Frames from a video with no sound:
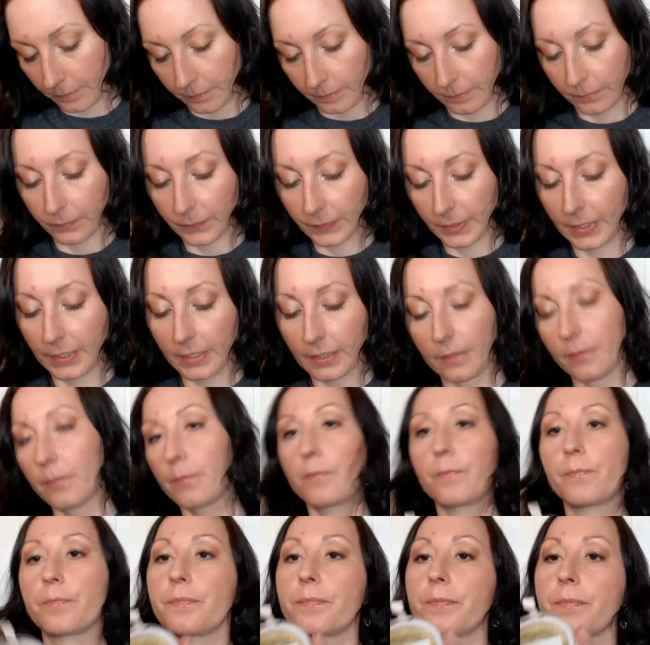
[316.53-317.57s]
Okay,
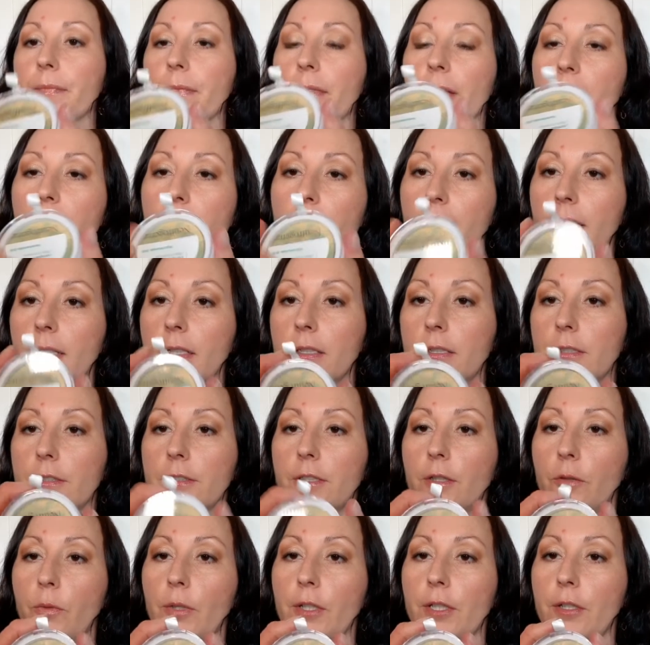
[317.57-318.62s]

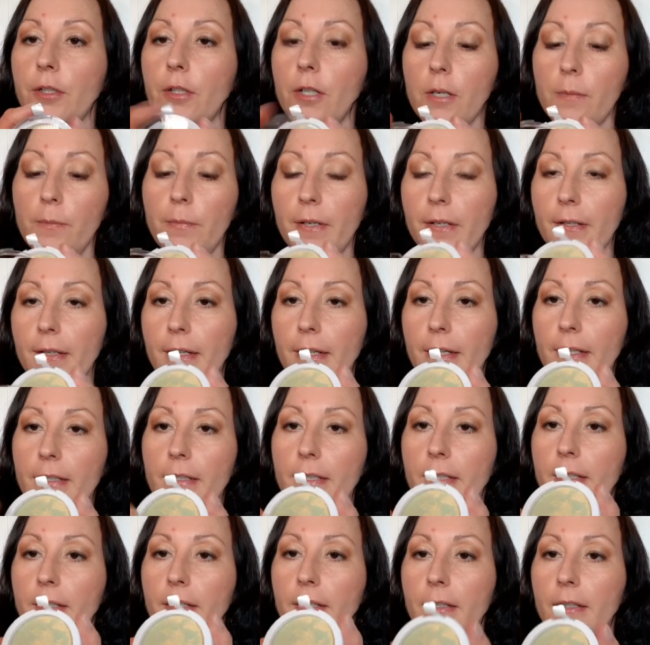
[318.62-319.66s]
so when you open
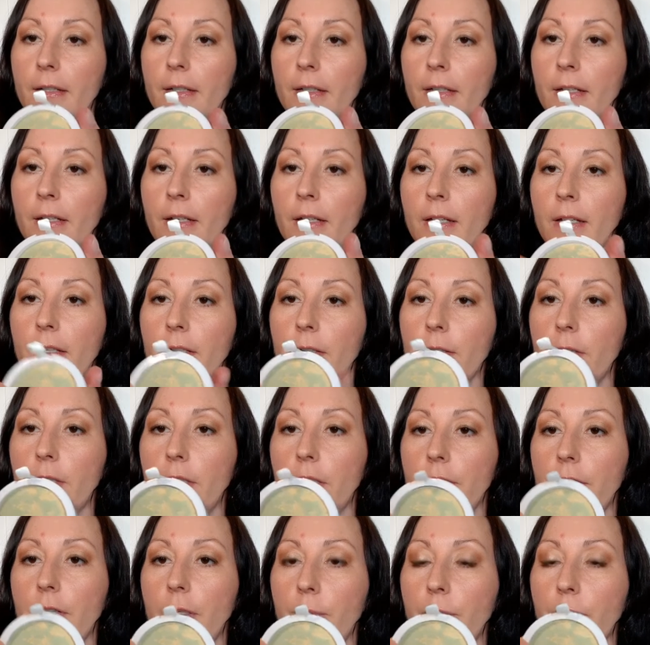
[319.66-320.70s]
it, you
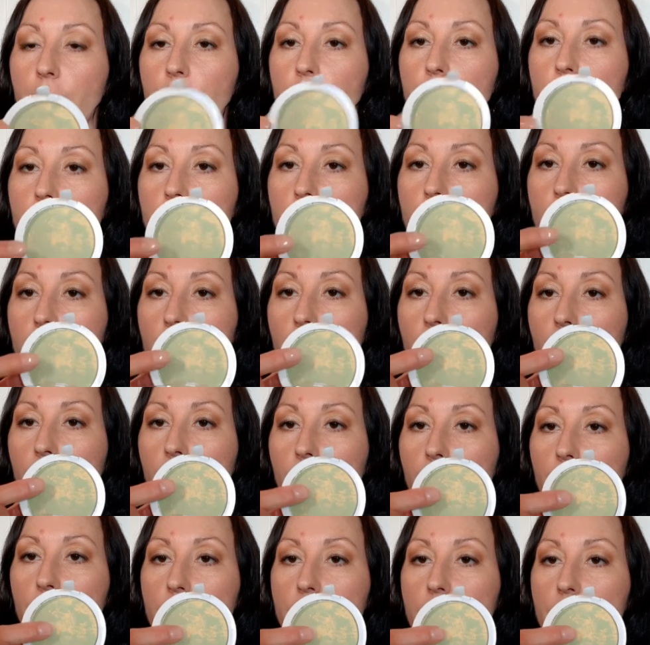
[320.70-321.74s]
have a mixture of
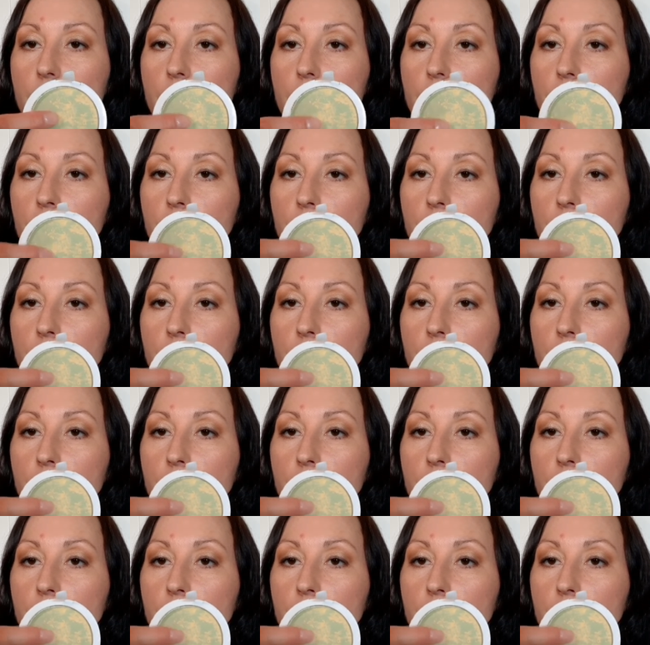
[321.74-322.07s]
colors.